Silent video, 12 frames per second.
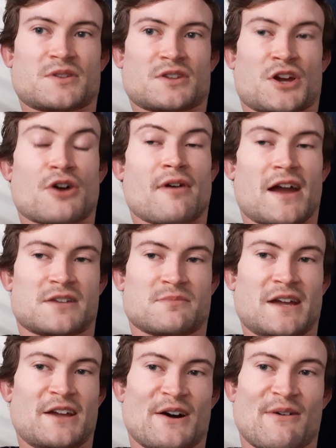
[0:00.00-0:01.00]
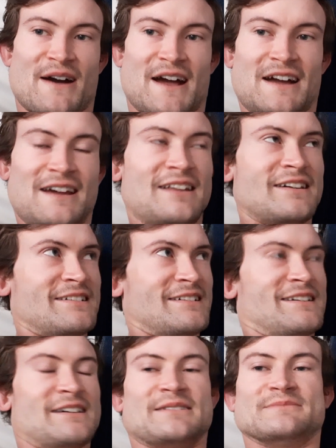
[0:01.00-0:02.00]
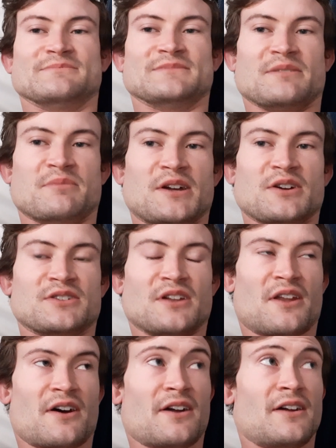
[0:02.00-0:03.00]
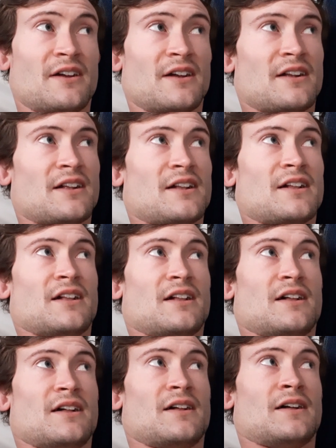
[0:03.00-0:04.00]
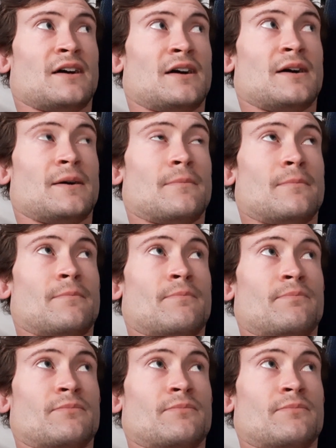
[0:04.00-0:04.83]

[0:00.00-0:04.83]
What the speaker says: correct me, go ahead. That'd be good to know. Um,